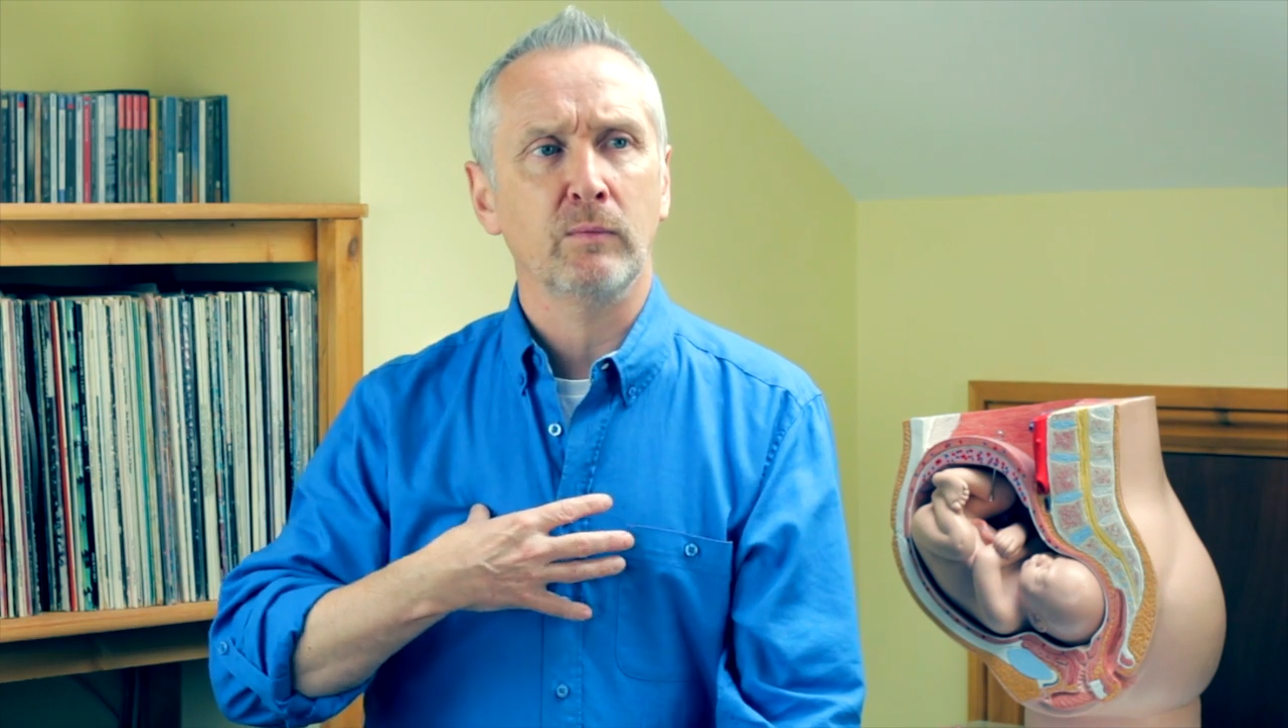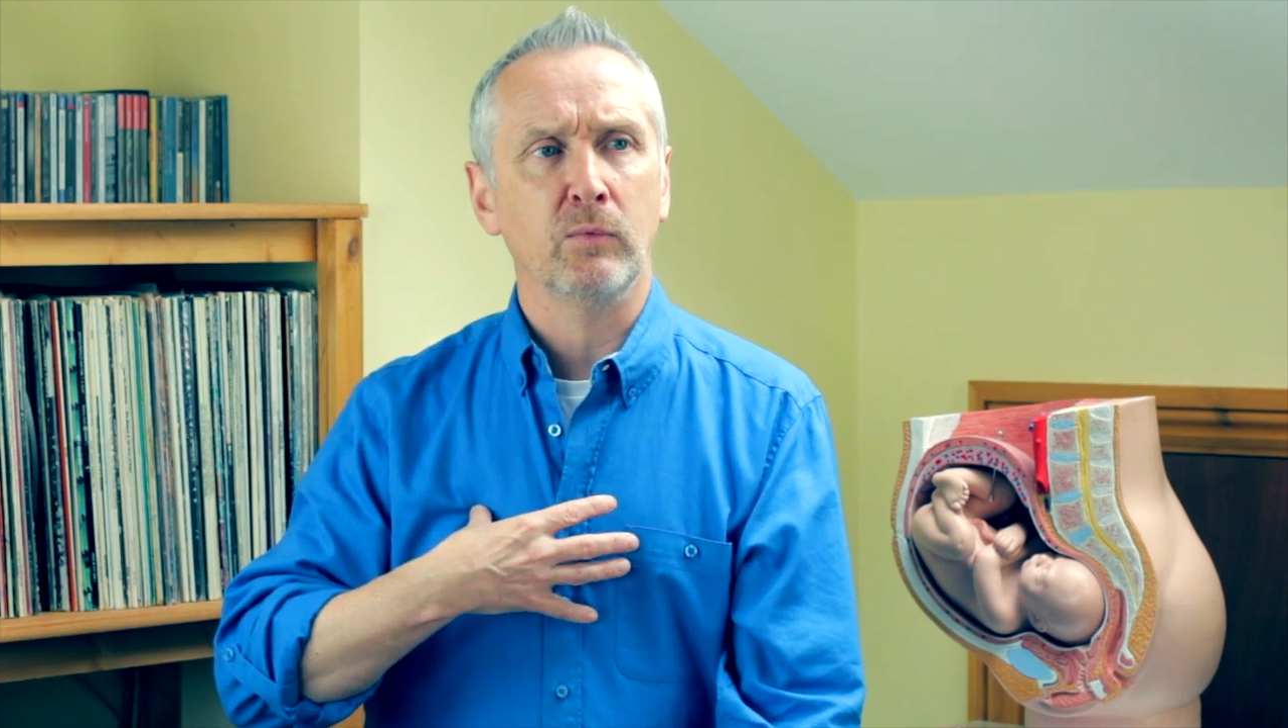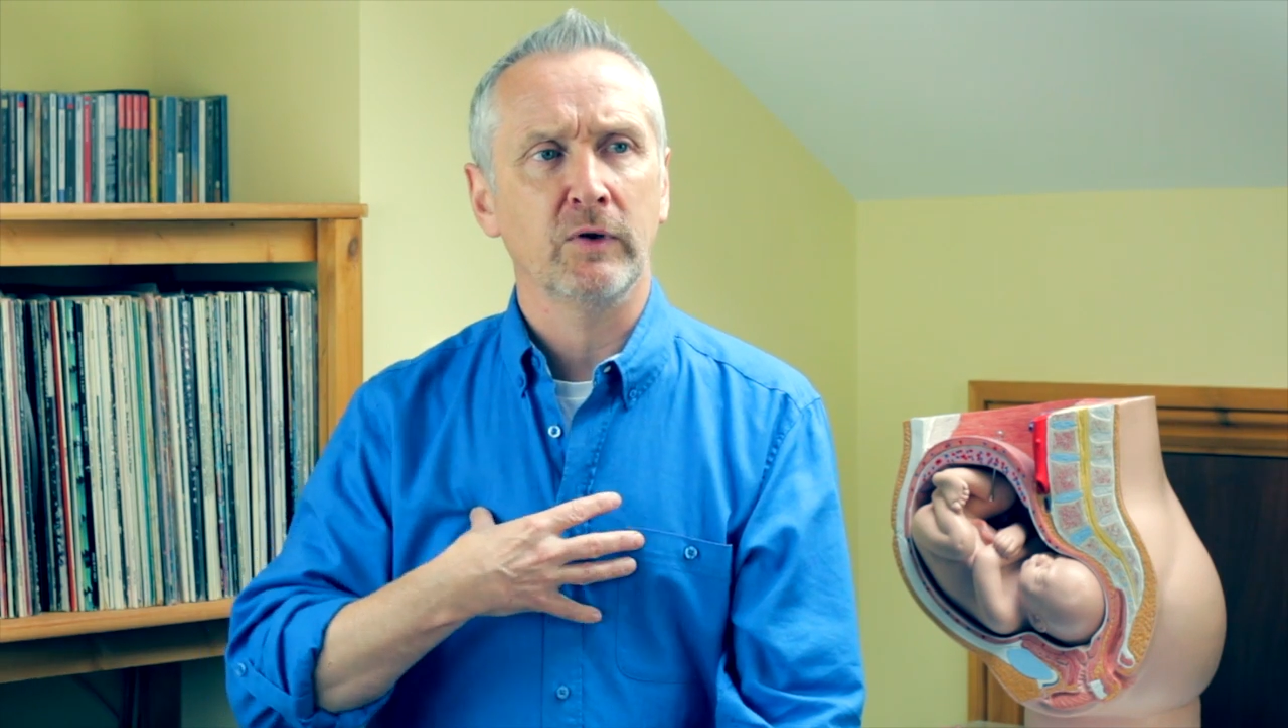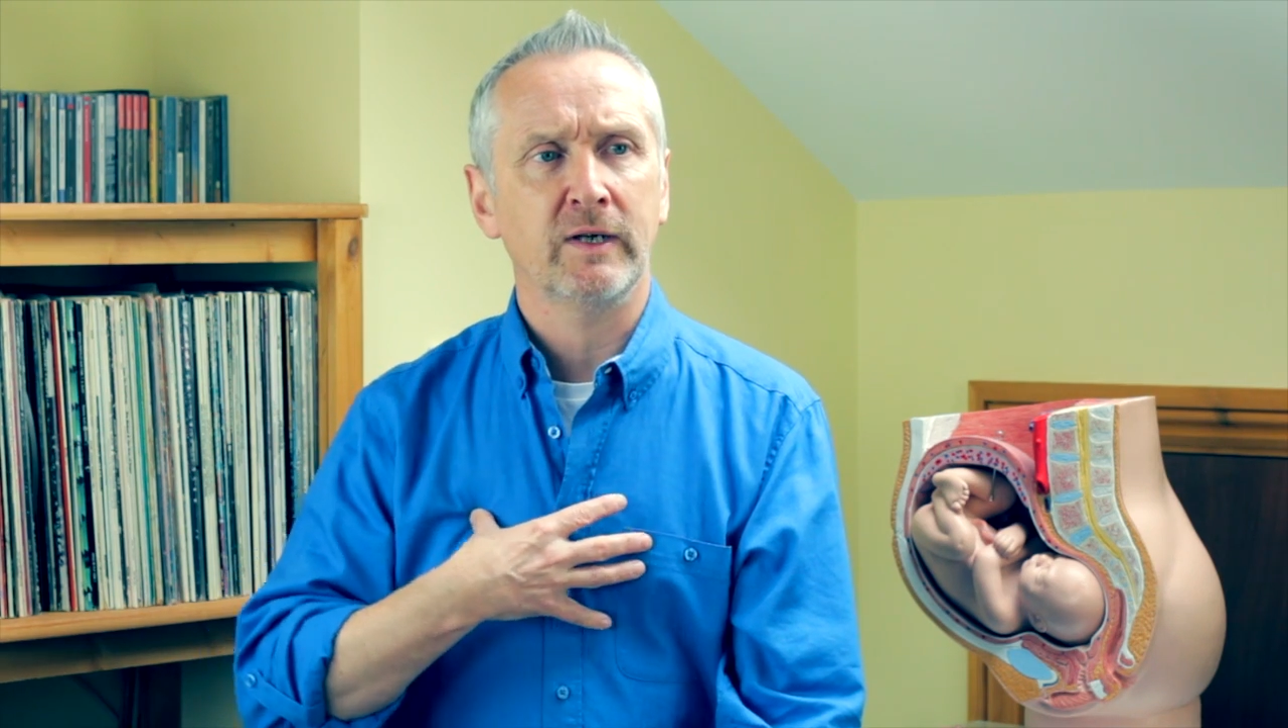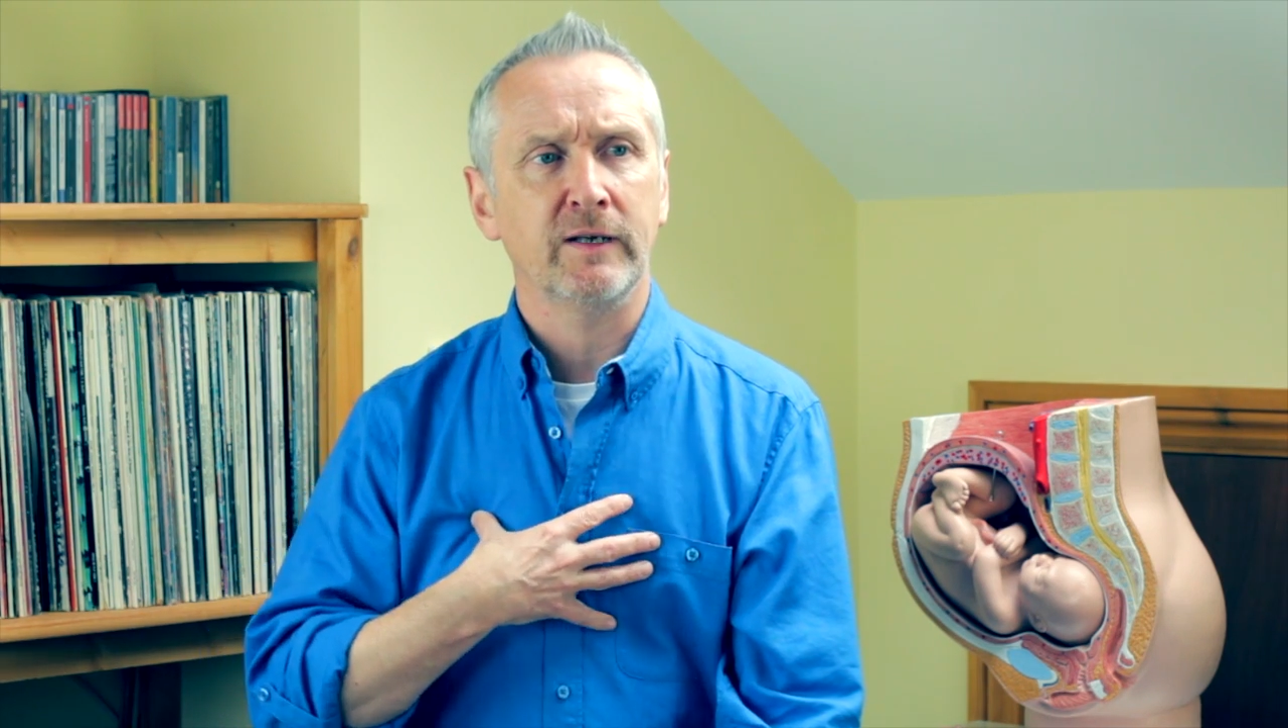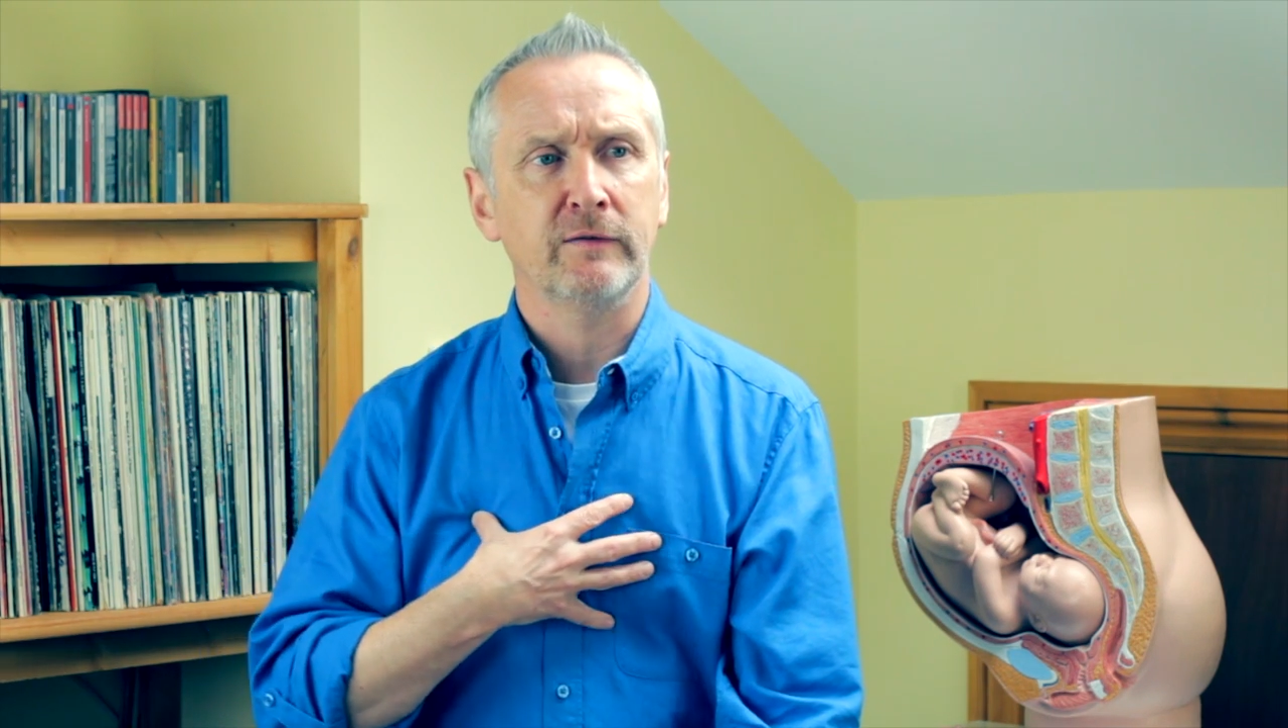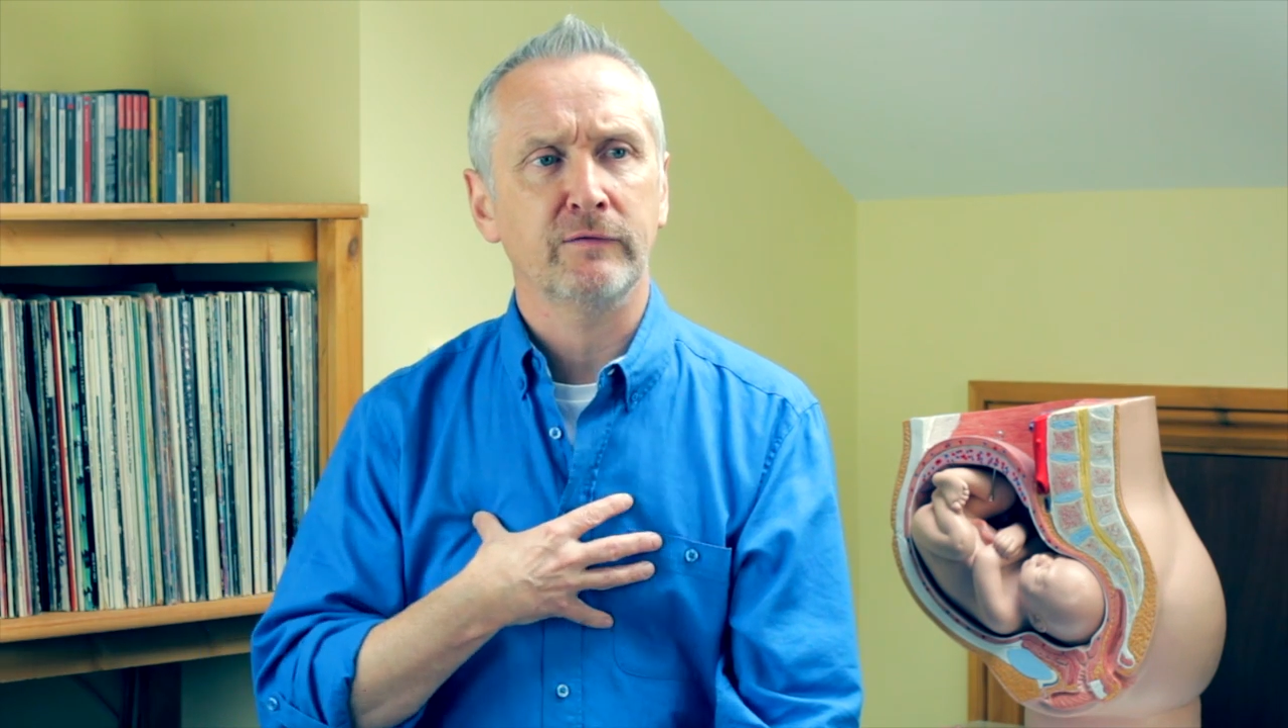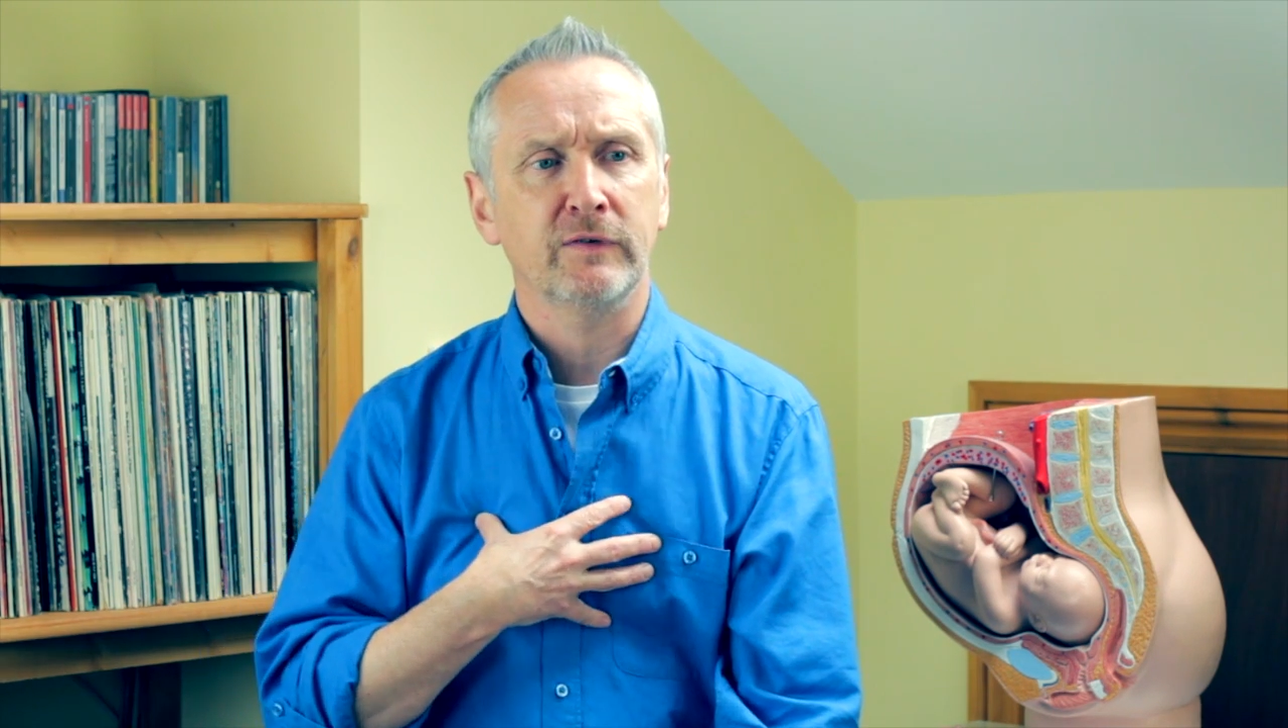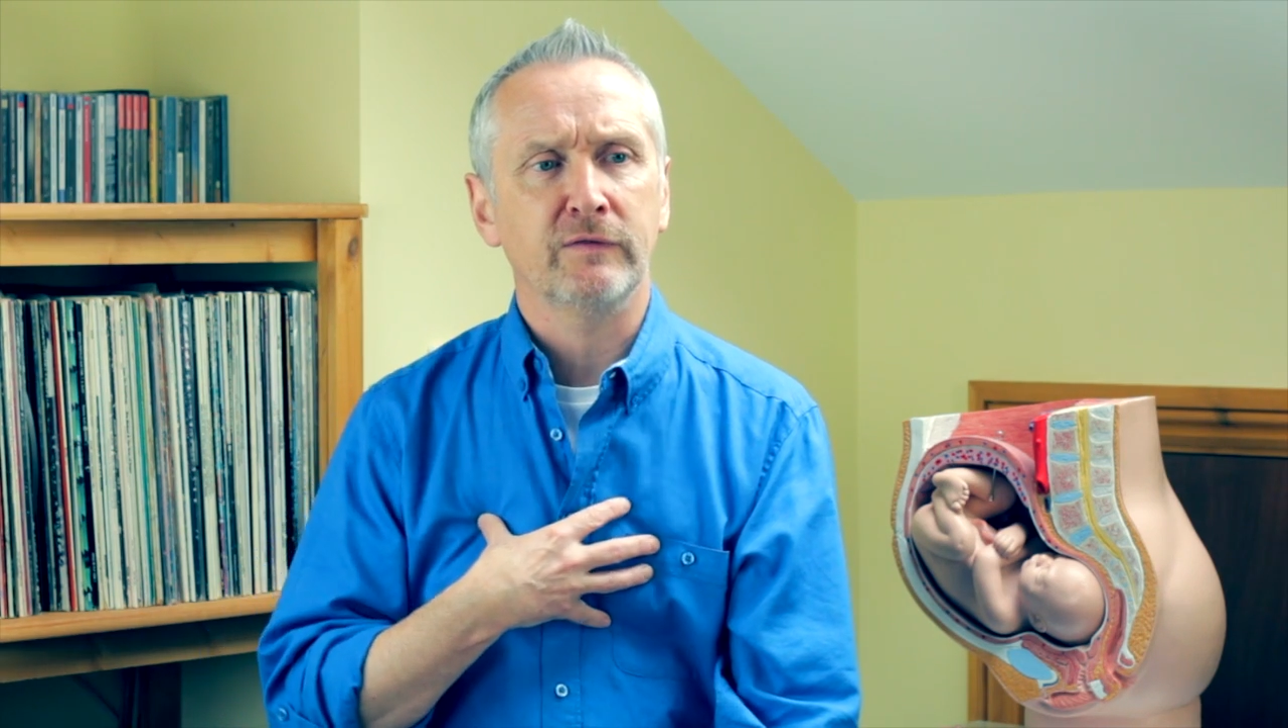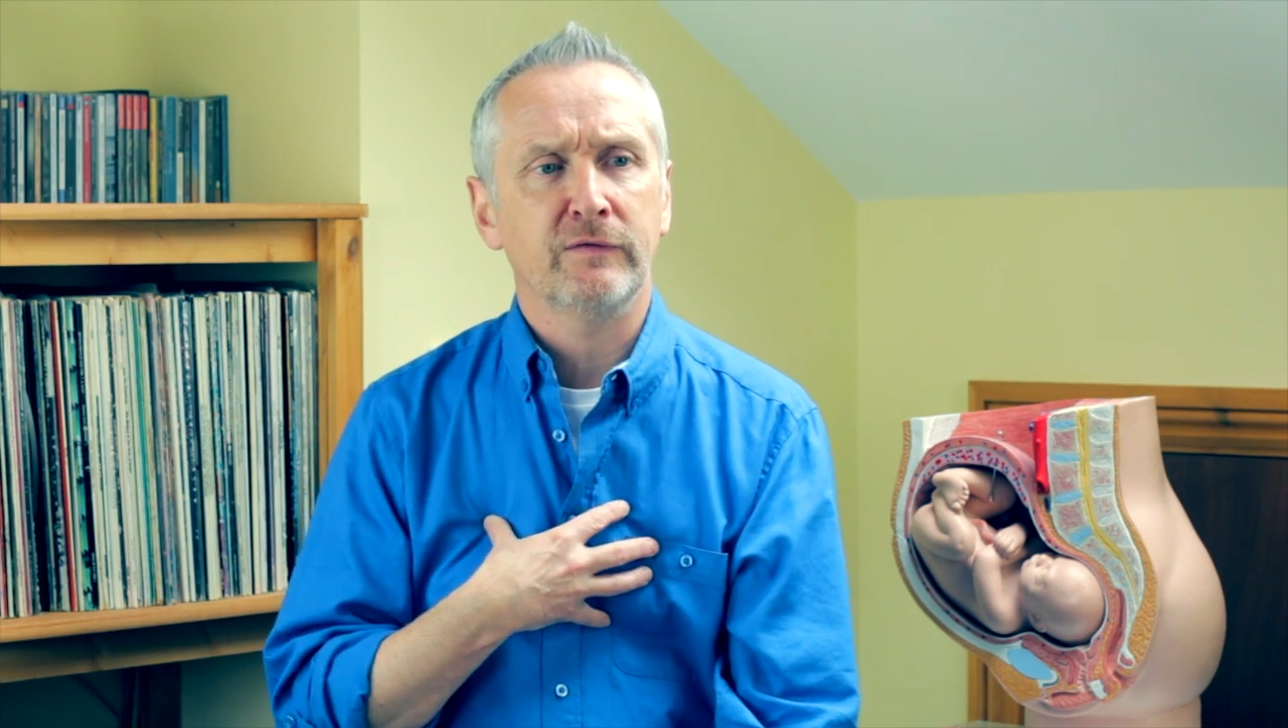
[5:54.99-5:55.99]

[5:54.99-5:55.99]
working for the